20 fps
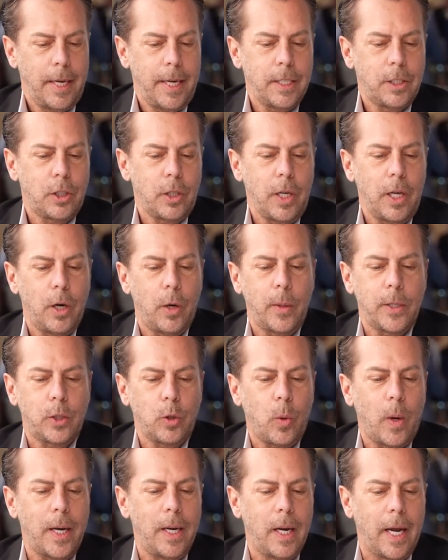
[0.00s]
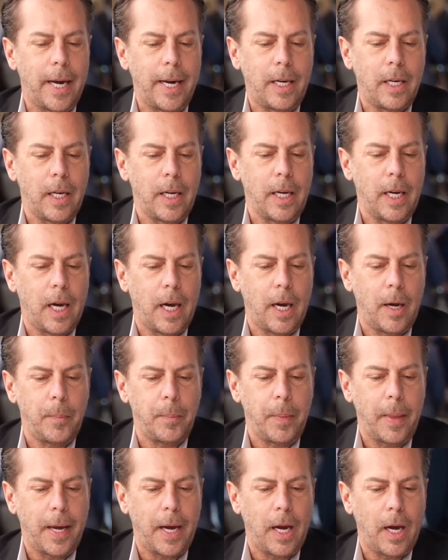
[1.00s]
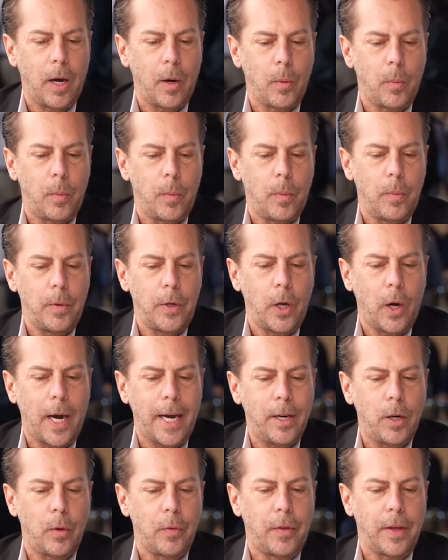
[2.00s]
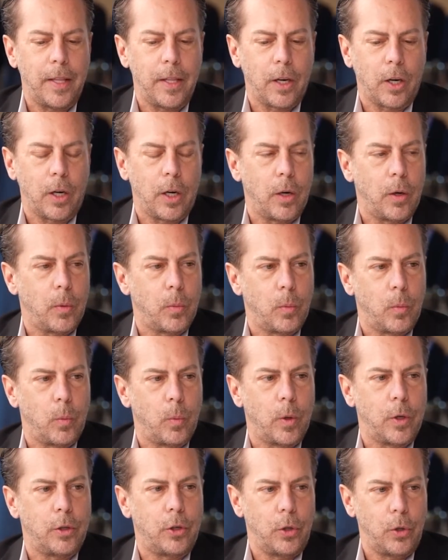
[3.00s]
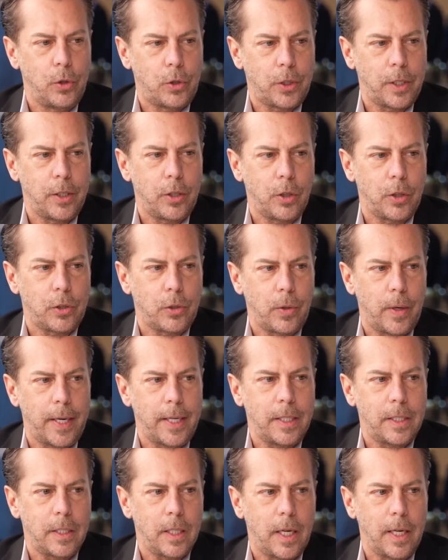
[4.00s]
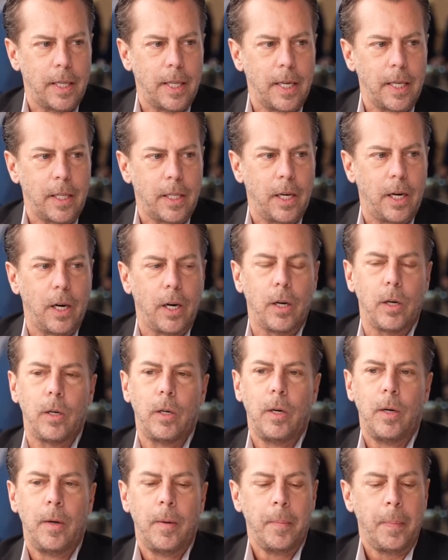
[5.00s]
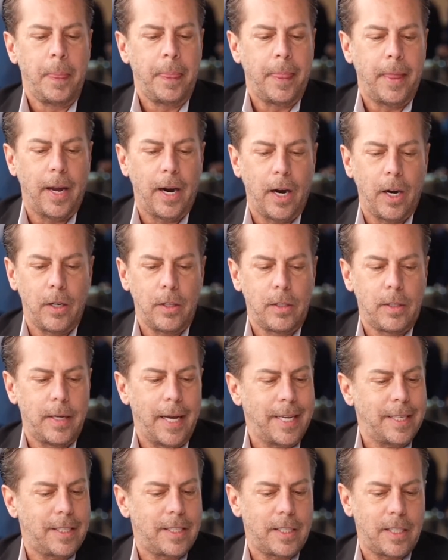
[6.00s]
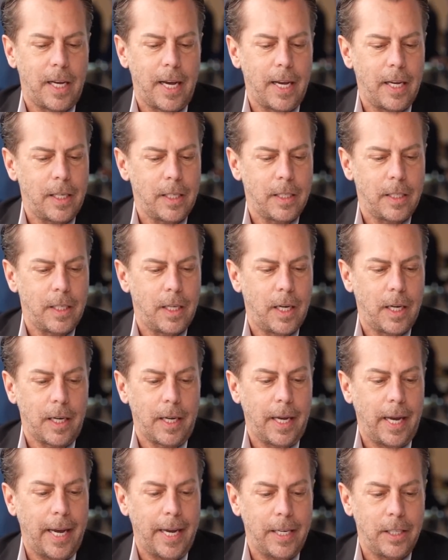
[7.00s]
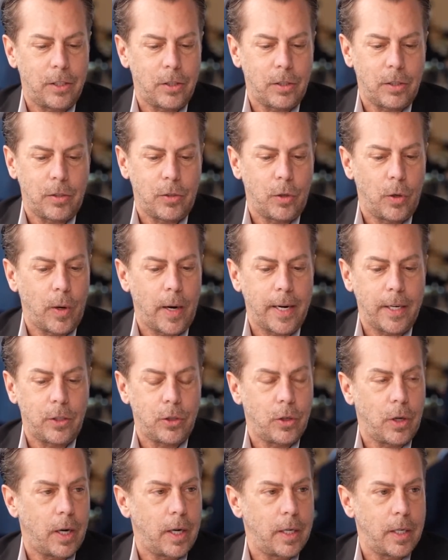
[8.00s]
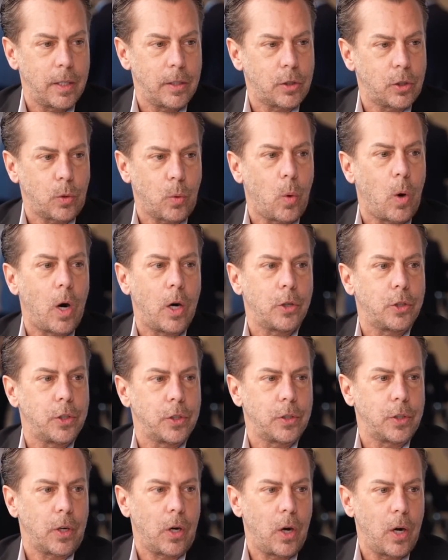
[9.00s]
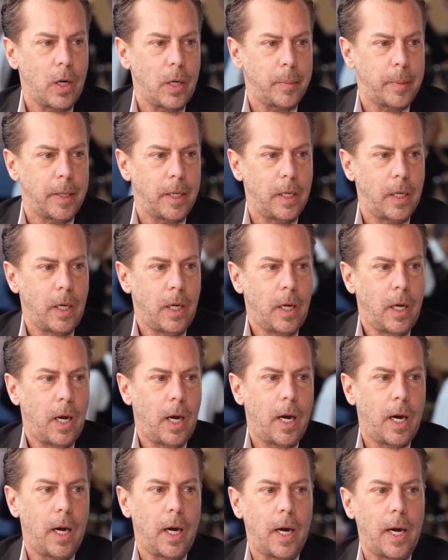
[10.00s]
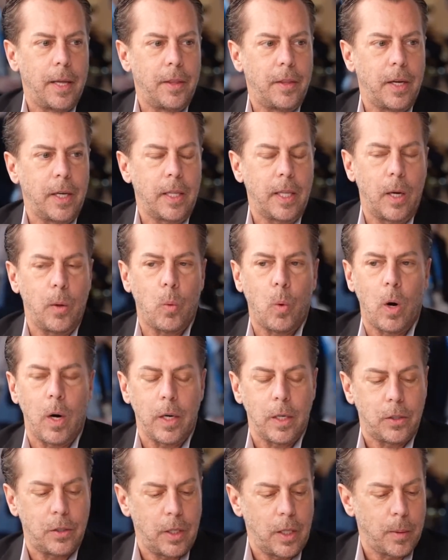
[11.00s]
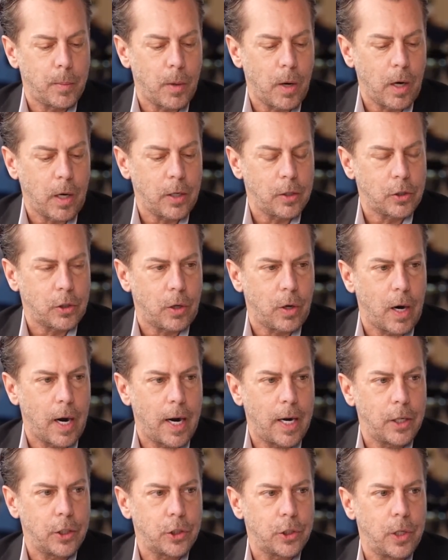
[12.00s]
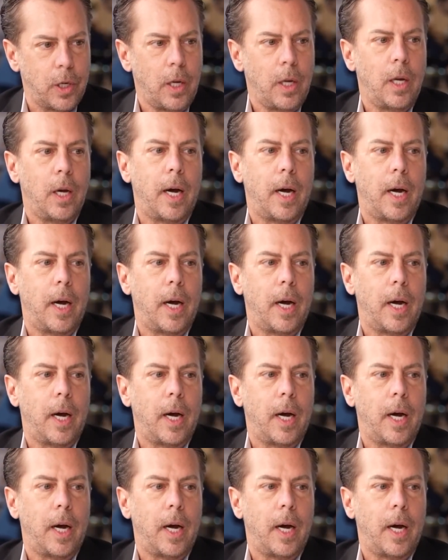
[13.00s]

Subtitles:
It's quite likely. I don't think they're going to reduce interest rates. I think they're dead set against trying to squash this economy. I think they want to see the markets crash.